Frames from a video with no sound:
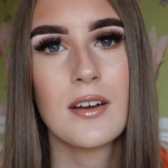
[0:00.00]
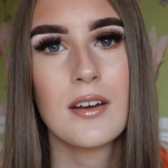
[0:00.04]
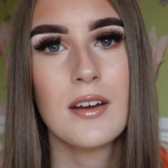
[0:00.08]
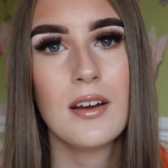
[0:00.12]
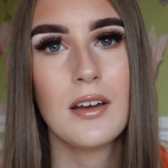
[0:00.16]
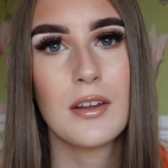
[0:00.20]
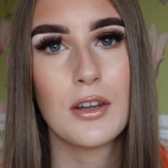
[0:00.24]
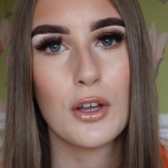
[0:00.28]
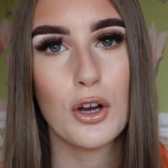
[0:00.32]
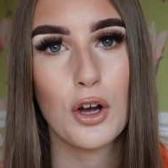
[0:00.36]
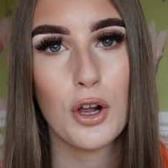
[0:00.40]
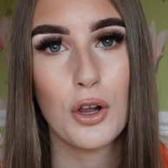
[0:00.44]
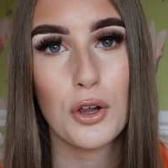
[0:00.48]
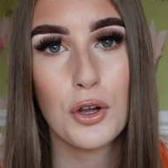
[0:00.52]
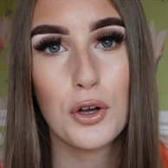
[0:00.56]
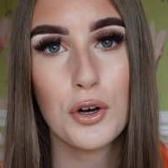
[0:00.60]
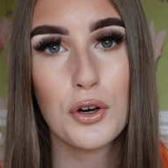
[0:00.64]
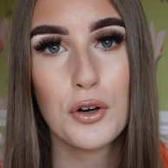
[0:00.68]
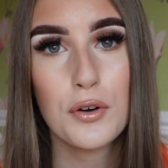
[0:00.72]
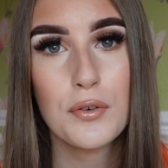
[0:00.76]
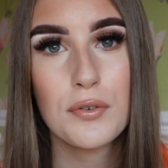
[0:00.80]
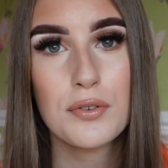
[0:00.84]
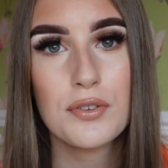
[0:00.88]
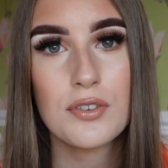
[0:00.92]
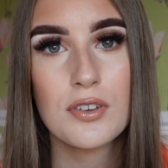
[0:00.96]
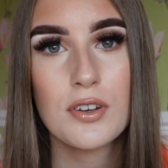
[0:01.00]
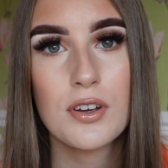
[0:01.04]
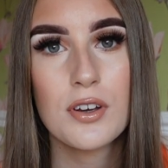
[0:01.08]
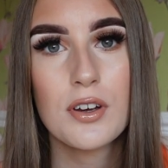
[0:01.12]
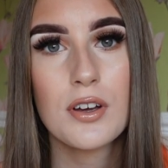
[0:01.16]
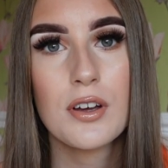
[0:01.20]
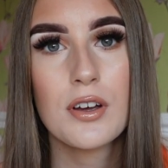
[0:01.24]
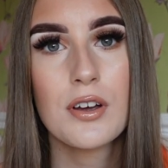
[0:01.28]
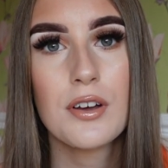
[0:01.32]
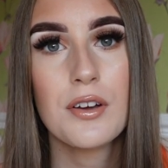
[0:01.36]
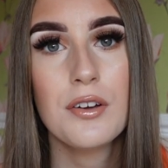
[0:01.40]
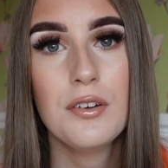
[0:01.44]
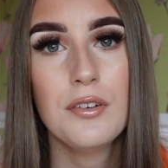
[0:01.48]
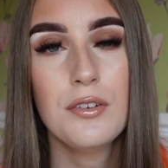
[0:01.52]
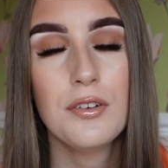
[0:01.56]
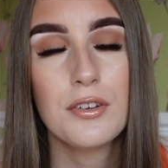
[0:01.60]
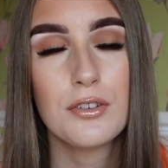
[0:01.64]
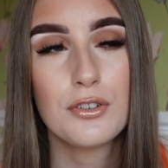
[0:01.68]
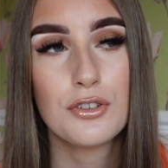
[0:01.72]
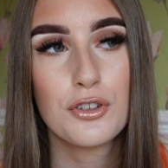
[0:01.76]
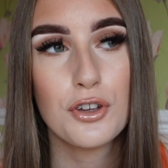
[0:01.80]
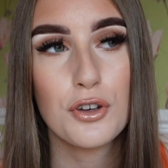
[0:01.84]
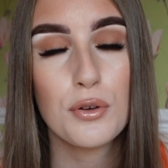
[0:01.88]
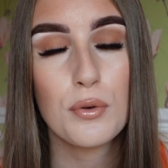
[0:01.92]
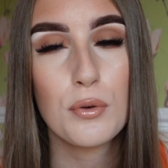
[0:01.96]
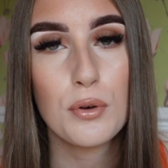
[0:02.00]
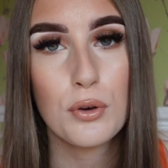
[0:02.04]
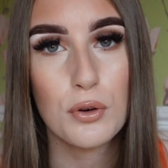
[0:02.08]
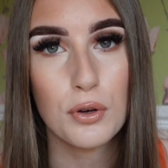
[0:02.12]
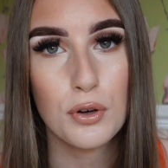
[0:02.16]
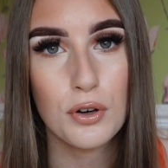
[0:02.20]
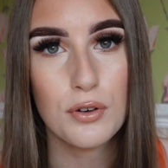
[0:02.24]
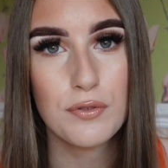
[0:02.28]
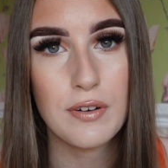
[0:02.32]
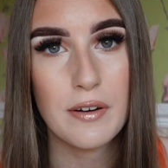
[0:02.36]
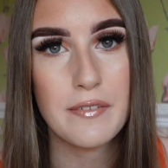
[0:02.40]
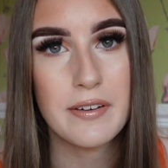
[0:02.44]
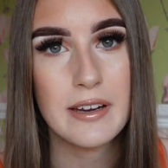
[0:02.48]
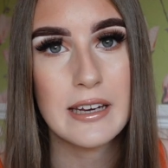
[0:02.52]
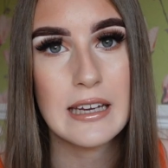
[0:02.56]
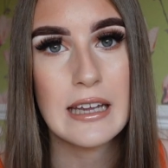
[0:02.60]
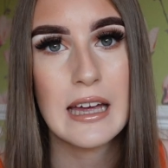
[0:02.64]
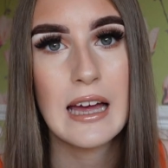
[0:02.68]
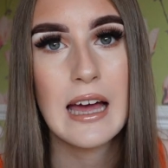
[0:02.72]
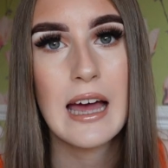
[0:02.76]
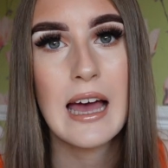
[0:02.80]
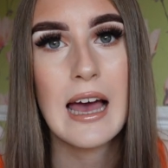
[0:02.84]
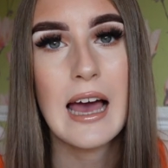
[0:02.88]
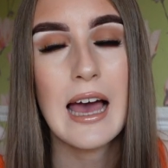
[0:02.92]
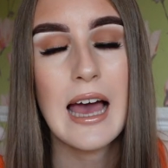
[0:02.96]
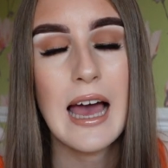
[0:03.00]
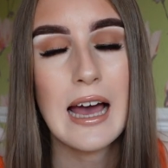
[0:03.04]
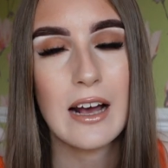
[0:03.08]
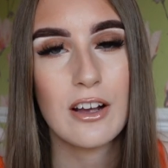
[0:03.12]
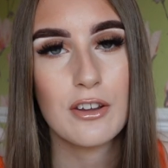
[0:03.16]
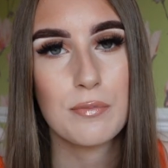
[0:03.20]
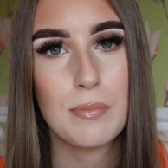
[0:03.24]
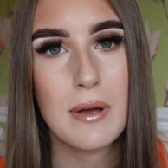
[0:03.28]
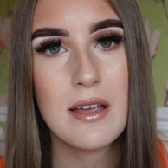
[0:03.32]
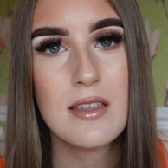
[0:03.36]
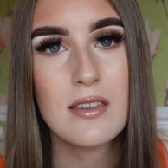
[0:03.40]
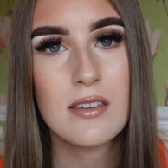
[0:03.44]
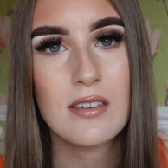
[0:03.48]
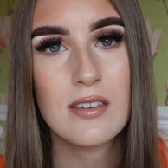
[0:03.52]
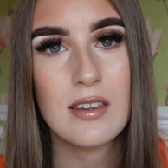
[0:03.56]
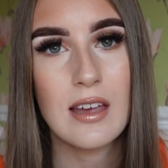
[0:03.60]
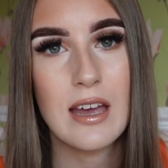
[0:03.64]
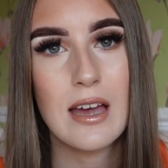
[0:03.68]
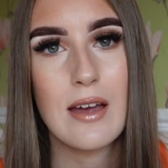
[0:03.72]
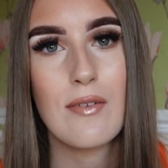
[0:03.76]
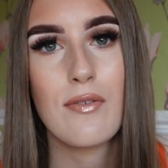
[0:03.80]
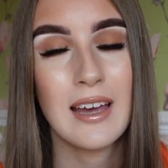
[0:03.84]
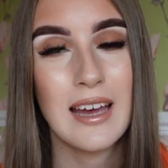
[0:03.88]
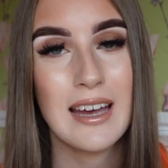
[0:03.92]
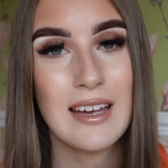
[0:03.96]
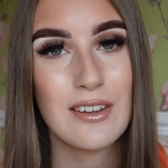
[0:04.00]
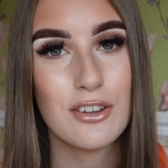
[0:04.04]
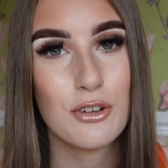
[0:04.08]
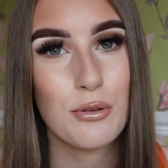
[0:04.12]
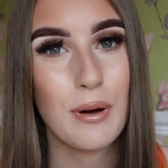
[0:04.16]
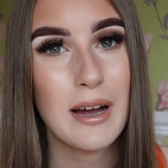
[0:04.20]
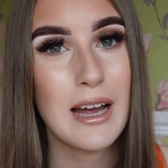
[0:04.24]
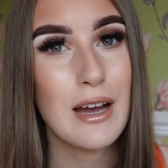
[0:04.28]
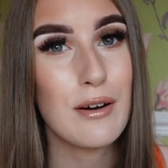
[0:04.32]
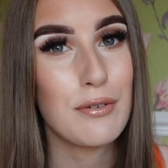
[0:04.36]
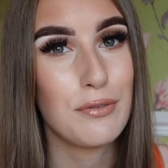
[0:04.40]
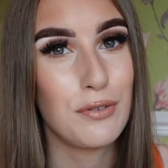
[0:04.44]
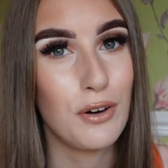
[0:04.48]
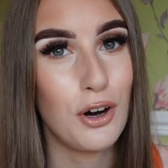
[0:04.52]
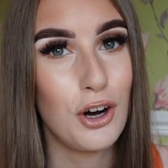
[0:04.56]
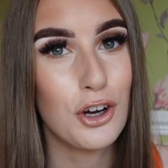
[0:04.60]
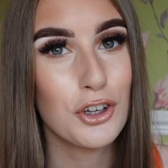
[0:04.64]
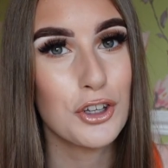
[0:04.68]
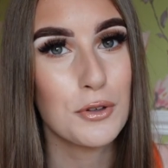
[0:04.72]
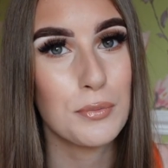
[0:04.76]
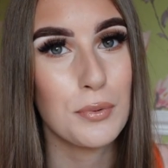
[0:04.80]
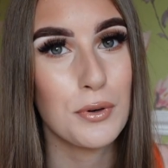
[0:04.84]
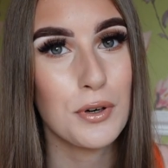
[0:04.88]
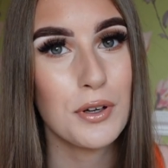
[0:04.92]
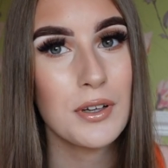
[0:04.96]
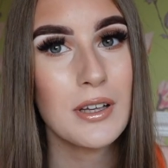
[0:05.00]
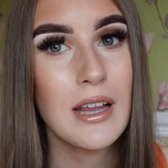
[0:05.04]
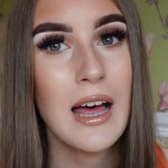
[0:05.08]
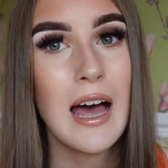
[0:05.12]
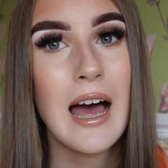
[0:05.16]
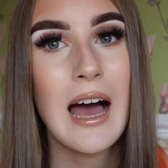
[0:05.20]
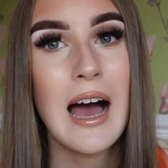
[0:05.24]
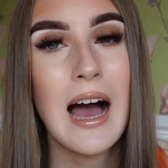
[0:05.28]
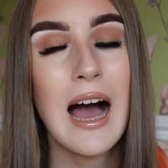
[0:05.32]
the clothes do look very expensive. It is quite affordable.